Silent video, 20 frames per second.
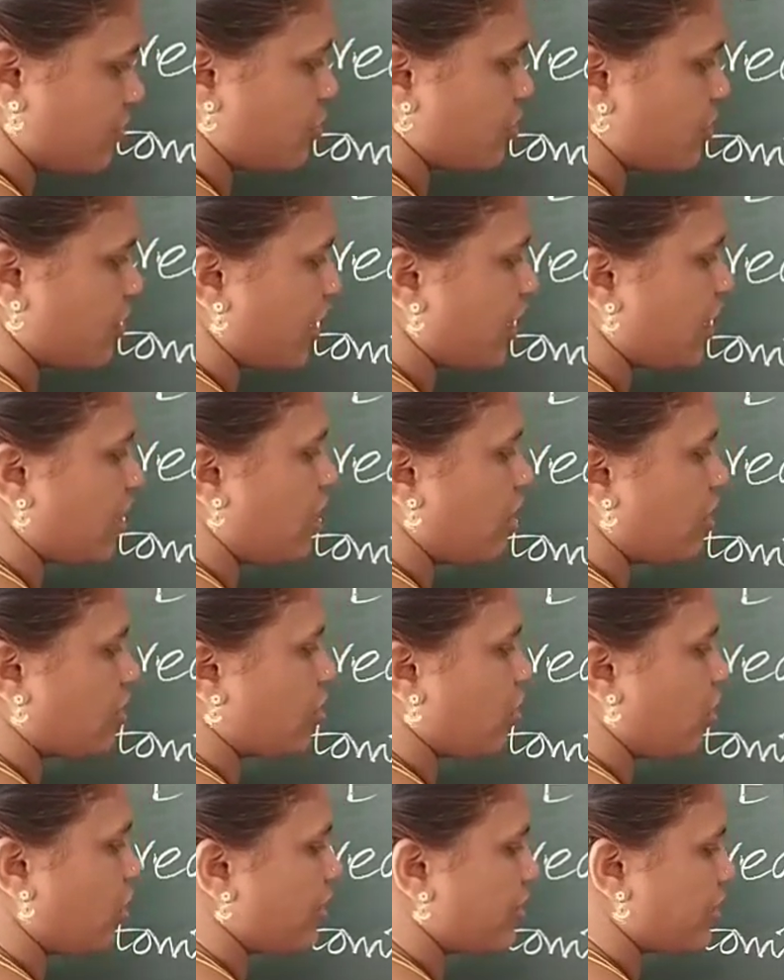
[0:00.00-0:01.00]
Okay,
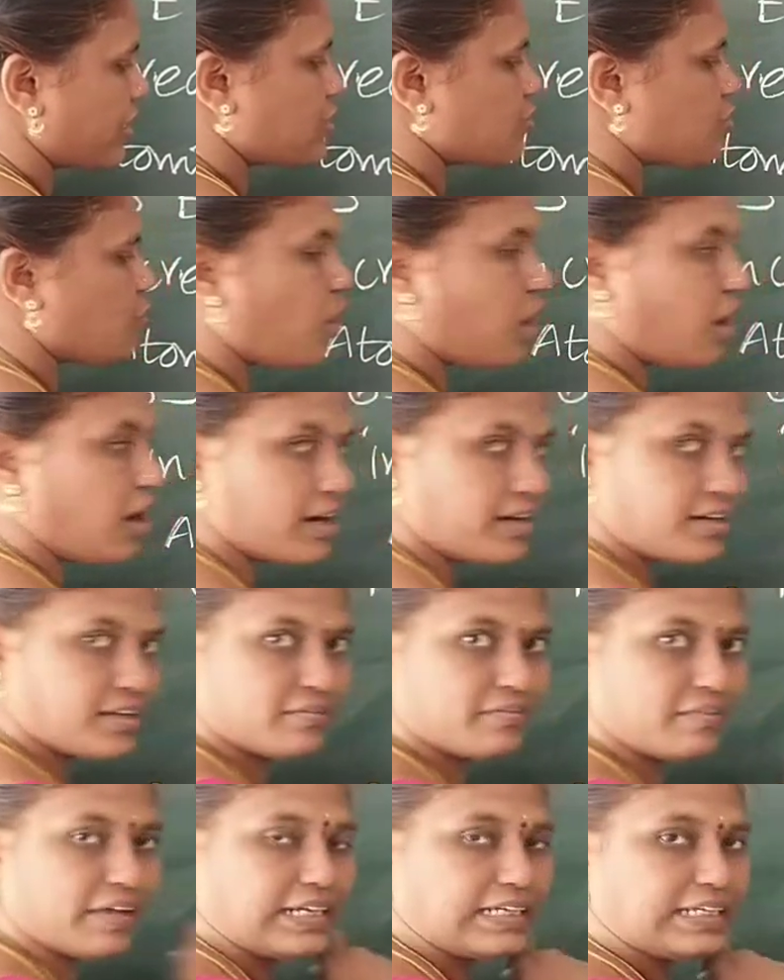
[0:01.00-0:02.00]
are called as
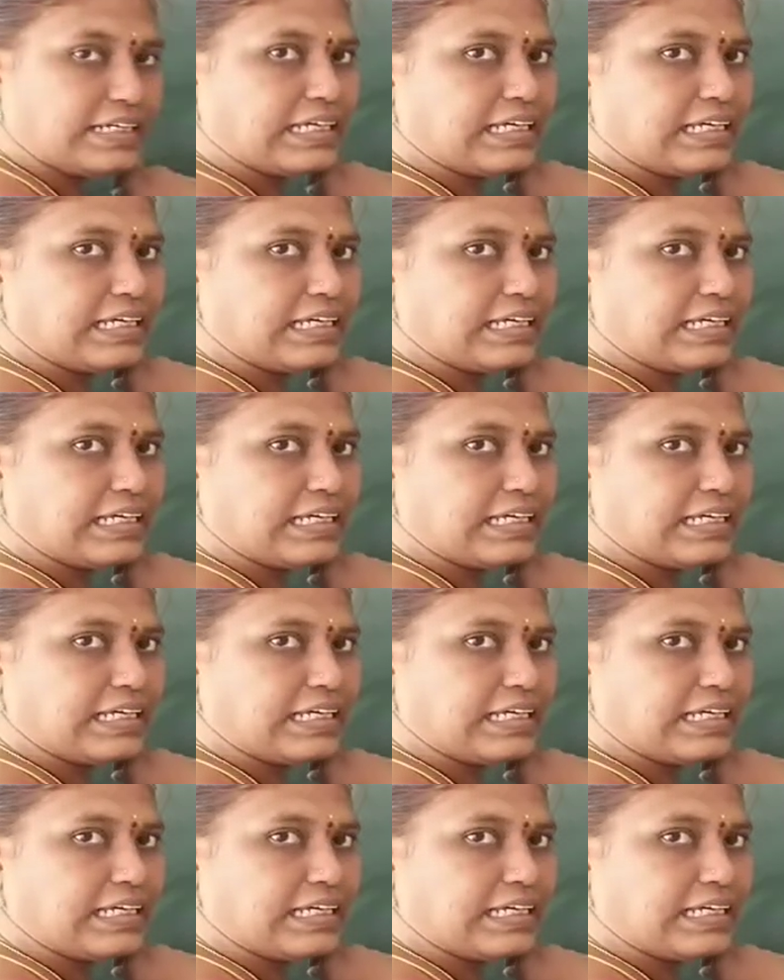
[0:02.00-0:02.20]
what? The